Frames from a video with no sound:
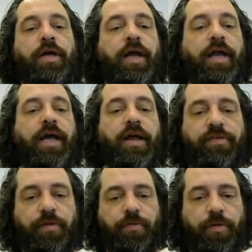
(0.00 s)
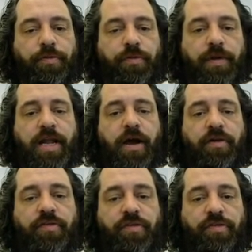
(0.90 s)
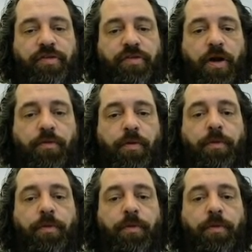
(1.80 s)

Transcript: and that is in rooms. So right now it's just a start room. We